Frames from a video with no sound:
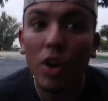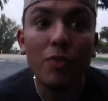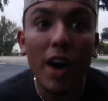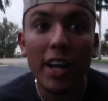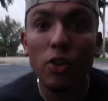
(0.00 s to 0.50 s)
What
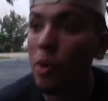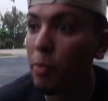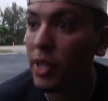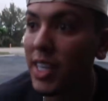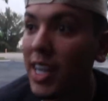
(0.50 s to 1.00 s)
if I go and
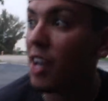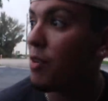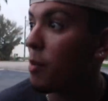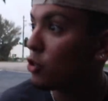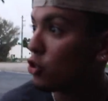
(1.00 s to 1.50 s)
pretend like if
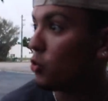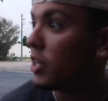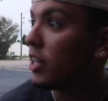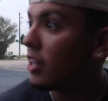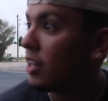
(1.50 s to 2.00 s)
I'm a
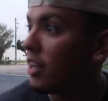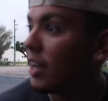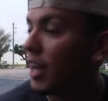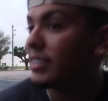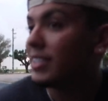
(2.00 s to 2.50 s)
student
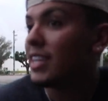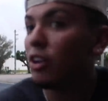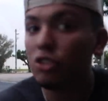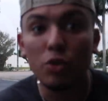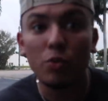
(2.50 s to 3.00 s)
and to see how she